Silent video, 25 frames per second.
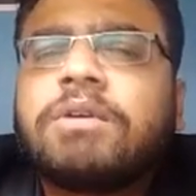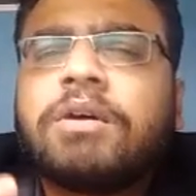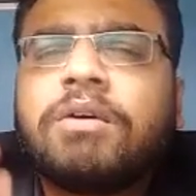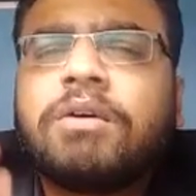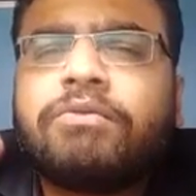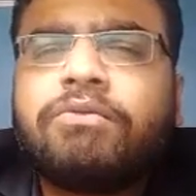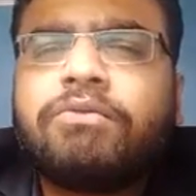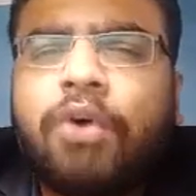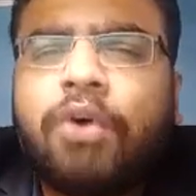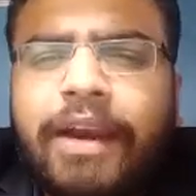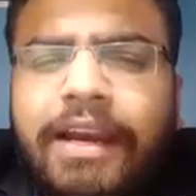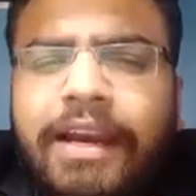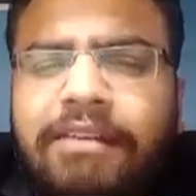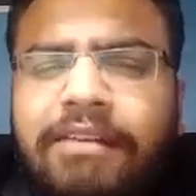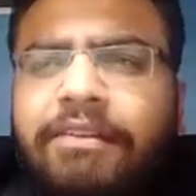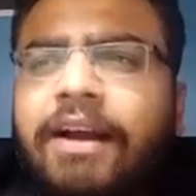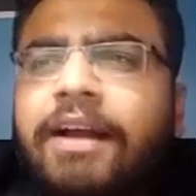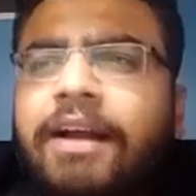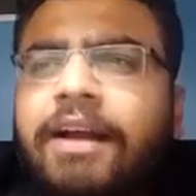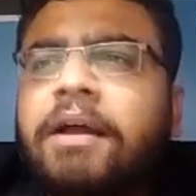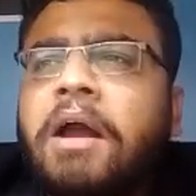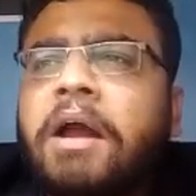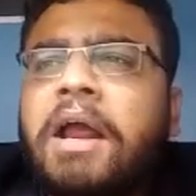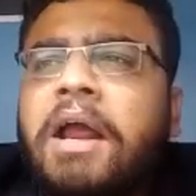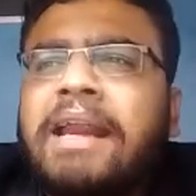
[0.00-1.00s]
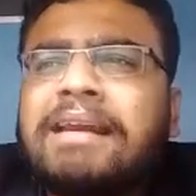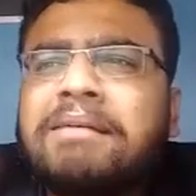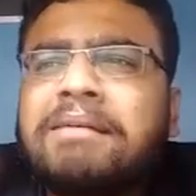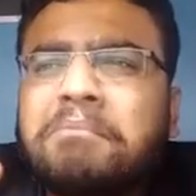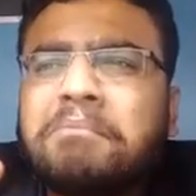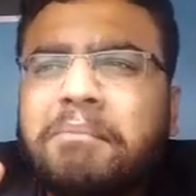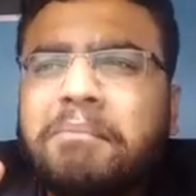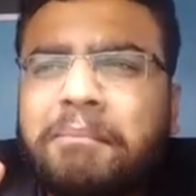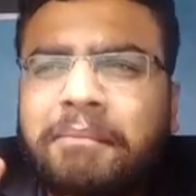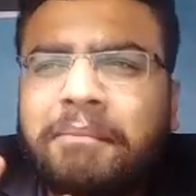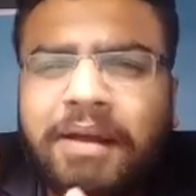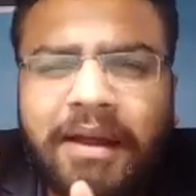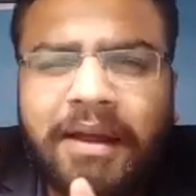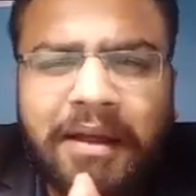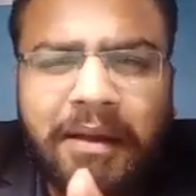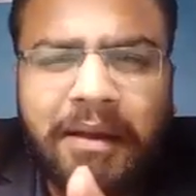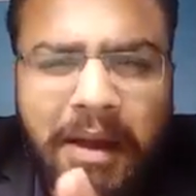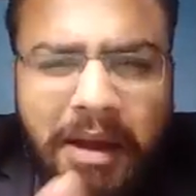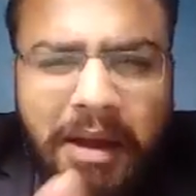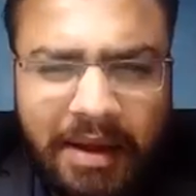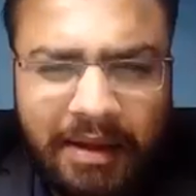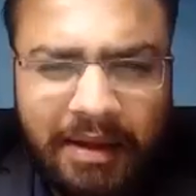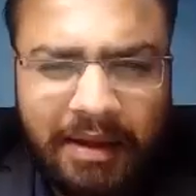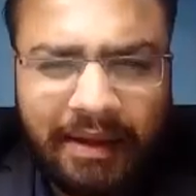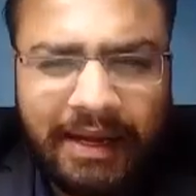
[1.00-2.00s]
falling and
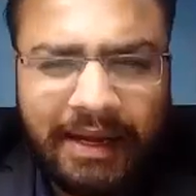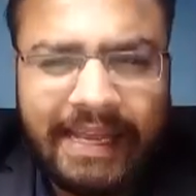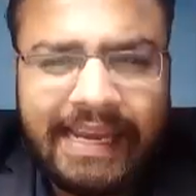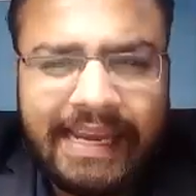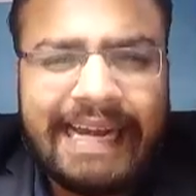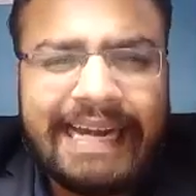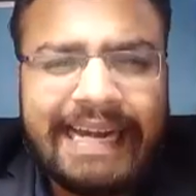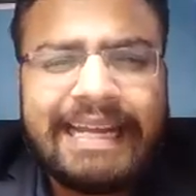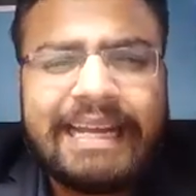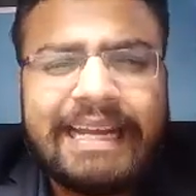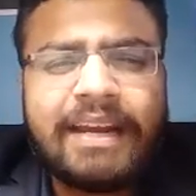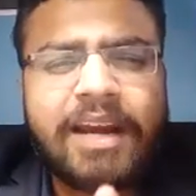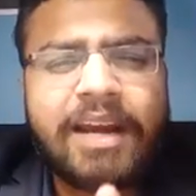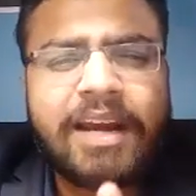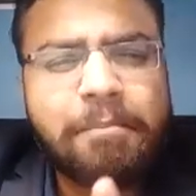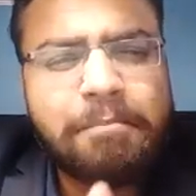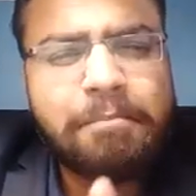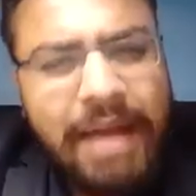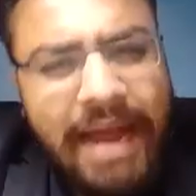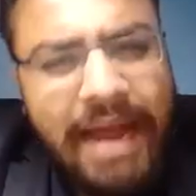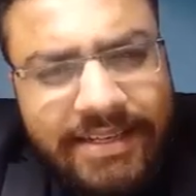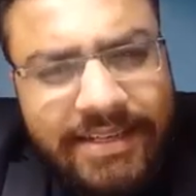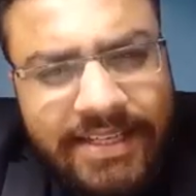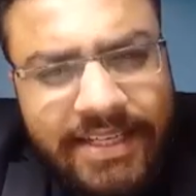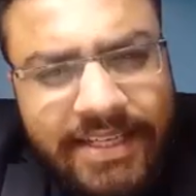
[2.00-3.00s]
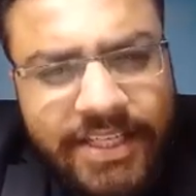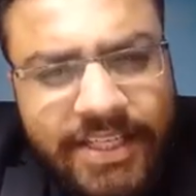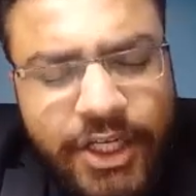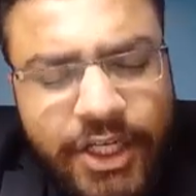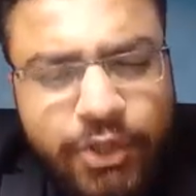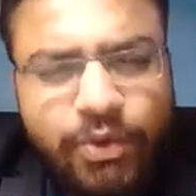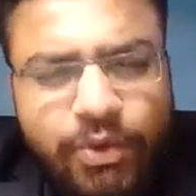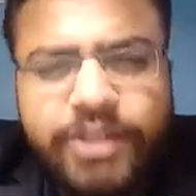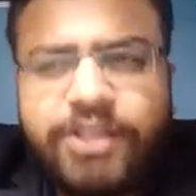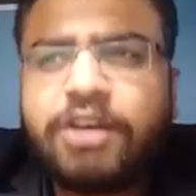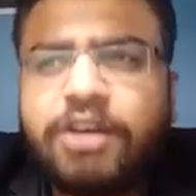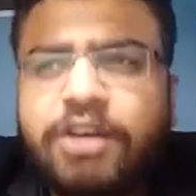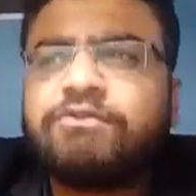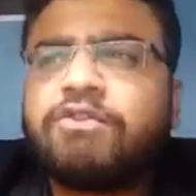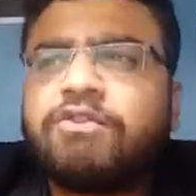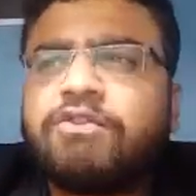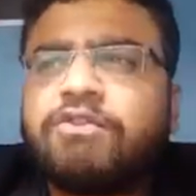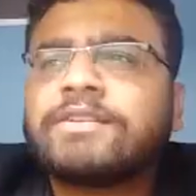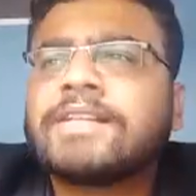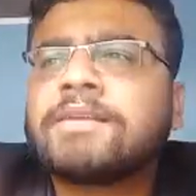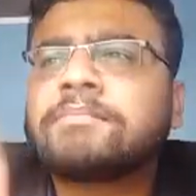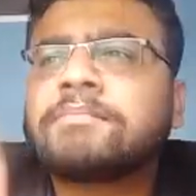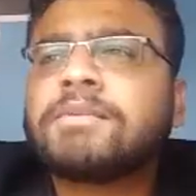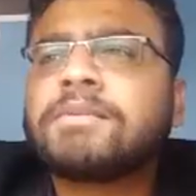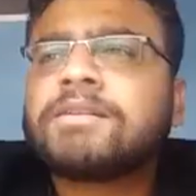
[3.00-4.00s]
creating an embarrassing situation for
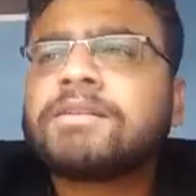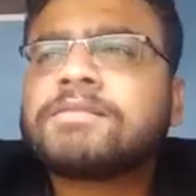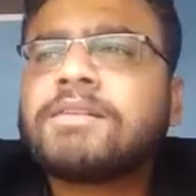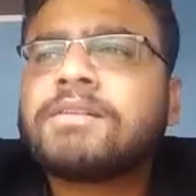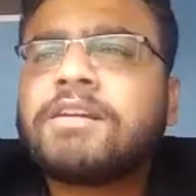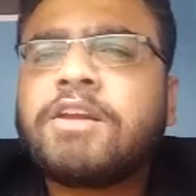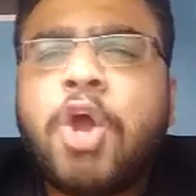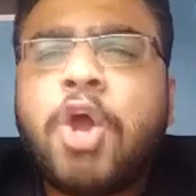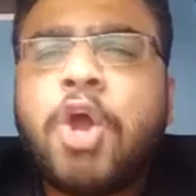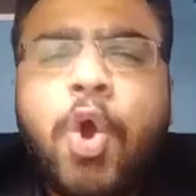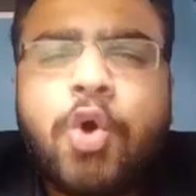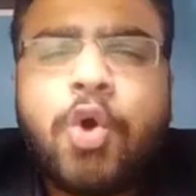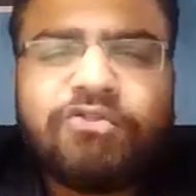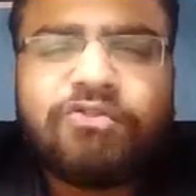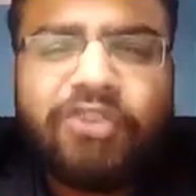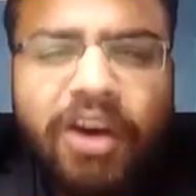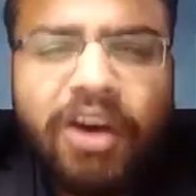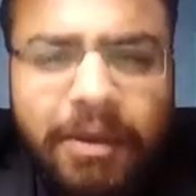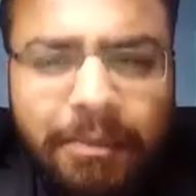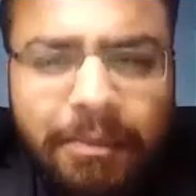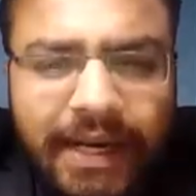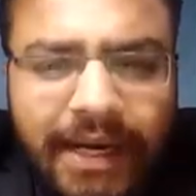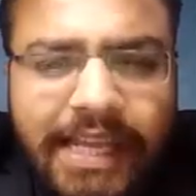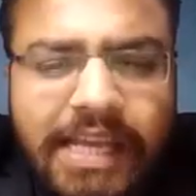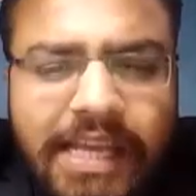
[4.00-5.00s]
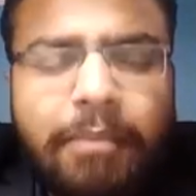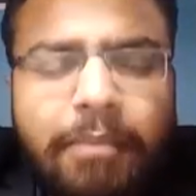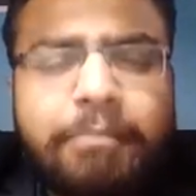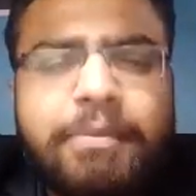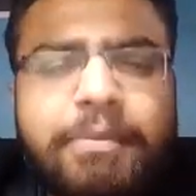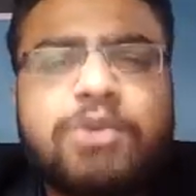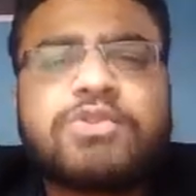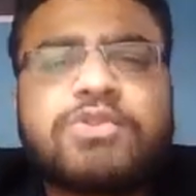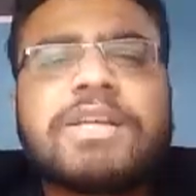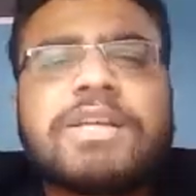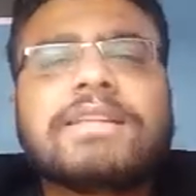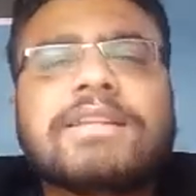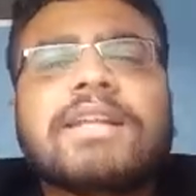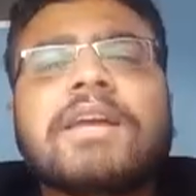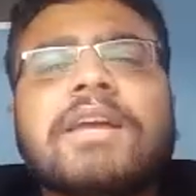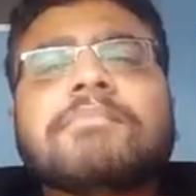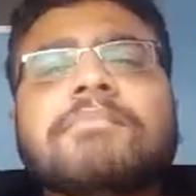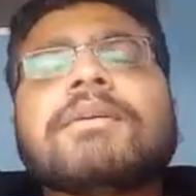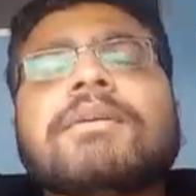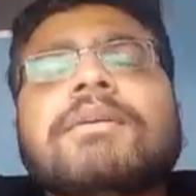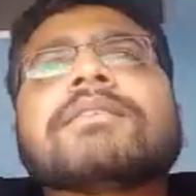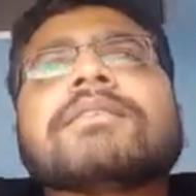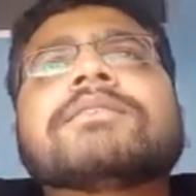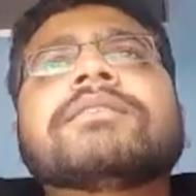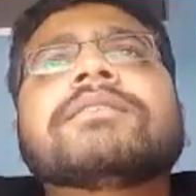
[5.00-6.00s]
that person, verbally abusing that
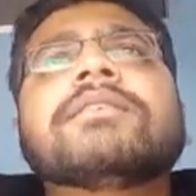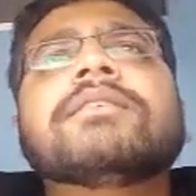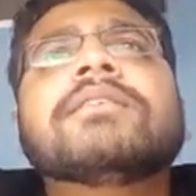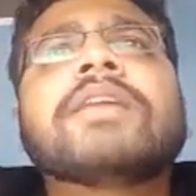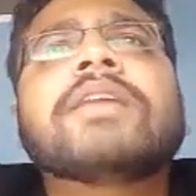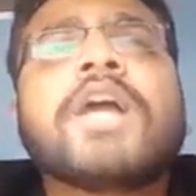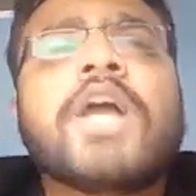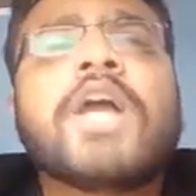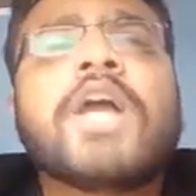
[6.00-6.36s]
person,